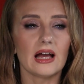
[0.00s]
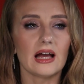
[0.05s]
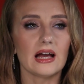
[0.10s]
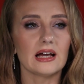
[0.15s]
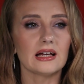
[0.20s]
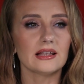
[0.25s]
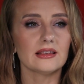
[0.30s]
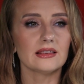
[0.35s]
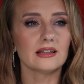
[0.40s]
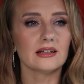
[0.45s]

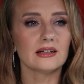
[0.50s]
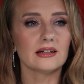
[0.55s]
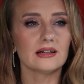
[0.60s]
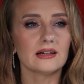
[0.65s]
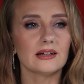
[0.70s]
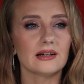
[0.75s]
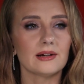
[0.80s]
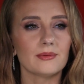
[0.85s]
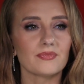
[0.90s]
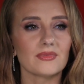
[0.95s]
and
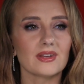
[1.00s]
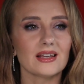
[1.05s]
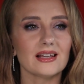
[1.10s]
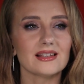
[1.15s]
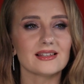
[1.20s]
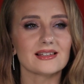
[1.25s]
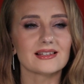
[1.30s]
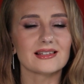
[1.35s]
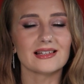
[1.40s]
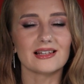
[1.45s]

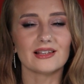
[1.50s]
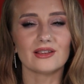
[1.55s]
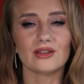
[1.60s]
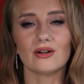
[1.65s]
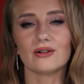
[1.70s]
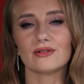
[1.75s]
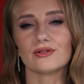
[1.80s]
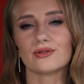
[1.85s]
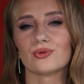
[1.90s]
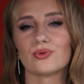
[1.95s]
it's a
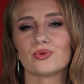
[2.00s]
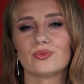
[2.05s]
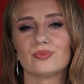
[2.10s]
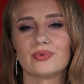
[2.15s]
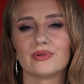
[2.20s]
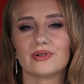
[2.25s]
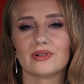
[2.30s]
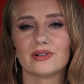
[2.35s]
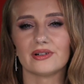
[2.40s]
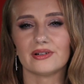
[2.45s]
not
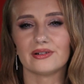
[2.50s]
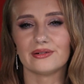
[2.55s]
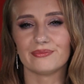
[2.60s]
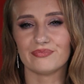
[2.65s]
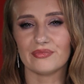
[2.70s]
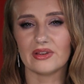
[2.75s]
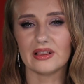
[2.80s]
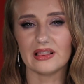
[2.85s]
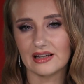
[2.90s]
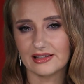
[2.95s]

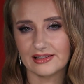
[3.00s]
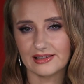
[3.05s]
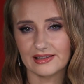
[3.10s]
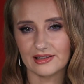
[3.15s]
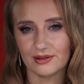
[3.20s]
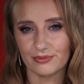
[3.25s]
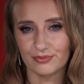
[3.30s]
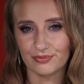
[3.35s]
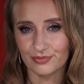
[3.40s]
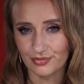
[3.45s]
super
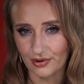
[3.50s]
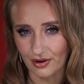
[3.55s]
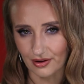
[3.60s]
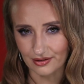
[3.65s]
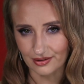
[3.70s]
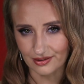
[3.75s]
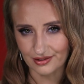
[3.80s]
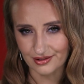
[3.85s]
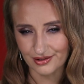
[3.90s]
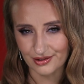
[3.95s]
lasting
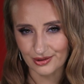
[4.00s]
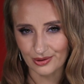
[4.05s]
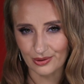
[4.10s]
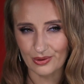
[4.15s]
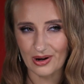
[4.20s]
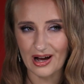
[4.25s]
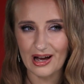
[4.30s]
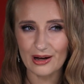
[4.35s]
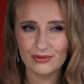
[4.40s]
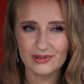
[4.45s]
product.
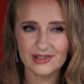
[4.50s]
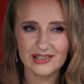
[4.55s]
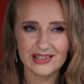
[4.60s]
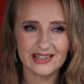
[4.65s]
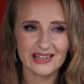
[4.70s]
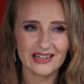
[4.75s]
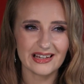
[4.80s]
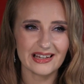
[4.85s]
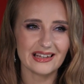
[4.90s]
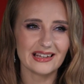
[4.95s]
So I would
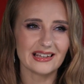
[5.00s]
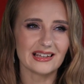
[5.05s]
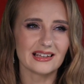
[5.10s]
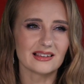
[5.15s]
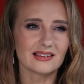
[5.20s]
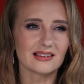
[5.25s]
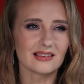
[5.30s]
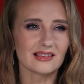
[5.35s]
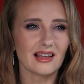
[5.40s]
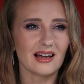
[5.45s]
say
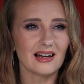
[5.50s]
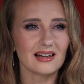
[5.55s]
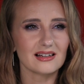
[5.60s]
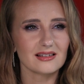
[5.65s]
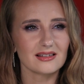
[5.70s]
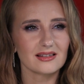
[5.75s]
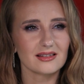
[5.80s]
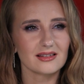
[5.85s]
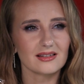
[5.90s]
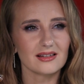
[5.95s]
it
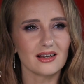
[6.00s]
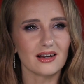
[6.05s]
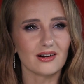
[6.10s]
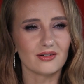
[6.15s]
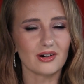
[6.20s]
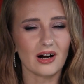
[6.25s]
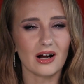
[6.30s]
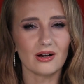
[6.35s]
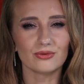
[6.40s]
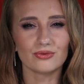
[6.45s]
lasts
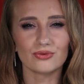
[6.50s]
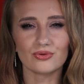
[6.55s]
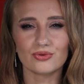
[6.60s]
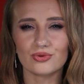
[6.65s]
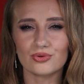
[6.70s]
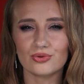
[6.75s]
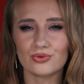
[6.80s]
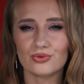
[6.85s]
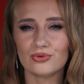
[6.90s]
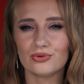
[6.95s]
around
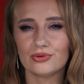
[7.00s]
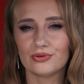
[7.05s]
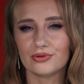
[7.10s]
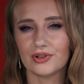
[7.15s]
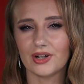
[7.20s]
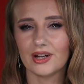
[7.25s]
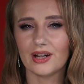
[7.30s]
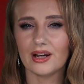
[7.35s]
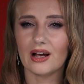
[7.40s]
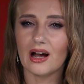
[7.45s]

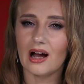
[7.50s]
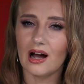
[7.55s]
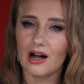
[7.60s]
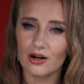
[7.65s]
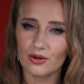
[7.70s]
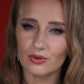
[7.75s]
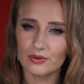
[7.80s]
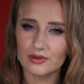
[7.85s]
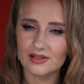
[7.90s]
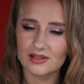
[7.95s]
2-3
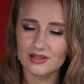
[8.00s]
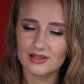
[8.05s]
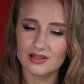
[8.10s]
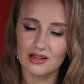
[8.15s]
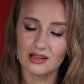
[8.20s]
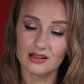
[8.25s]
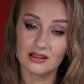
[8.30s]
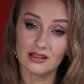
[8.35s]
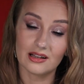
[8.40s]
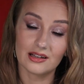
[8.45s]
hours,
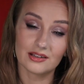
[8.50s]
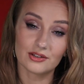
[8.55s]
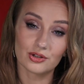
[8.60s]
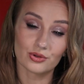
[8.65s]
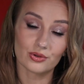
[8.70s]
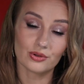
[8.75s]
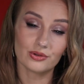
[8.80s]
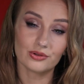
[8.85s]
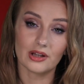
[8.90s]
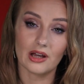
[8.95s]
and
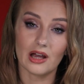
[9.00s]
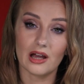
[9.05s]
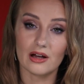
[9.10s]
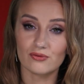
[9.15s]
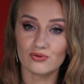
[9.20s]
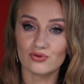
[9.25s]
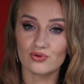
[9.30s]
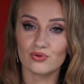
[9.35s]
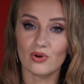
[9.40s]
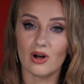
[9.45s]
later on you
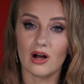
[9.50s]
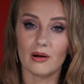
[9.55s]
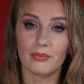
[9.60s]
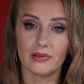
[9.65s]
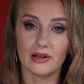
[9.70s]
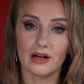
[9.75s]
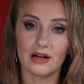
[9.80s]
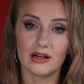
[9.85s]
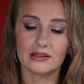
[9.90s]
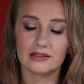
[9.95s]
have to
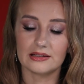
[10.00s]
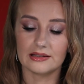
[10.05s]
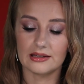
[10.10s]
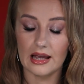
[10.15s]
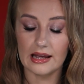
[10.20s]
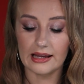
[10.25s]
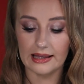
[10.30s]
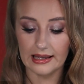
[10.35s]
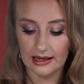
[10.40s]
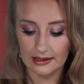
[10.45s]
apply it
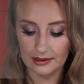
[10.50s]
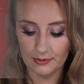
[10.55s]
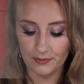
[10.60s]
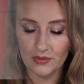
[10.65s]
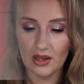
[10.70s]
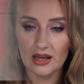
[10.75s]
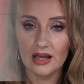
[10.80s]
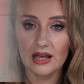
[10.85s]
again.